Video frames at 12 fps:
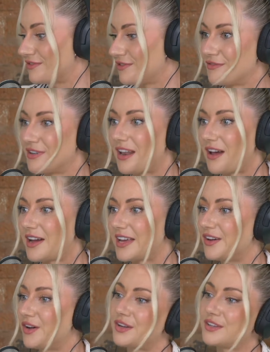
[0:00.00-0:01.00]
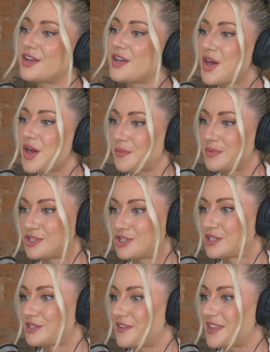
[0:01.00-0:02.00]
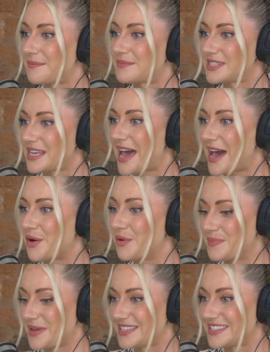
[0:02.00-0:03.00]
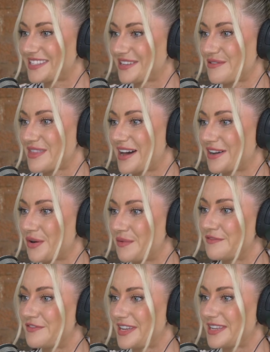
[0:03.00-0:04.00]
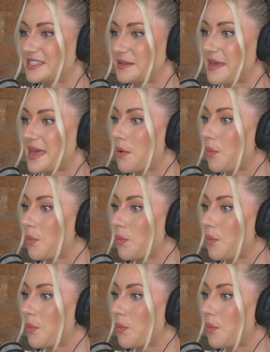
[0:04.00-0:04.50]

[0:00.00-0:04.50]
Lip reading: relying on, was just for them to help instill that confidence in me,